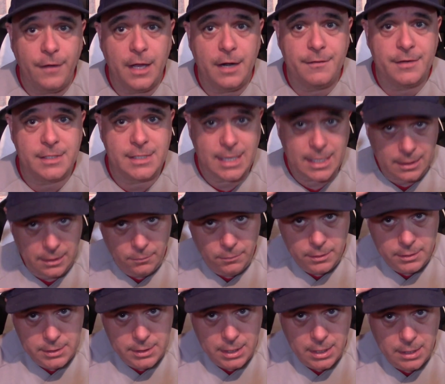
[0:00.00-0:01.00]
of exactly
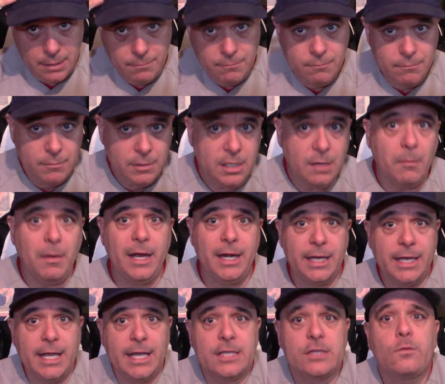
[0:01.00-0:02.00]
one team. You might have
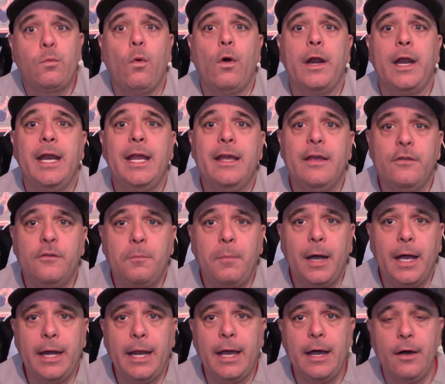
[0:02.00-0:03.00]
guessed what it is
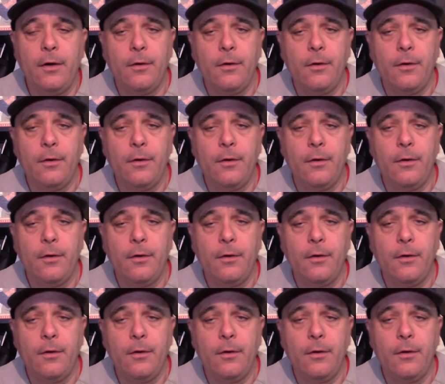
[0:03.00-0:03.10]
by now.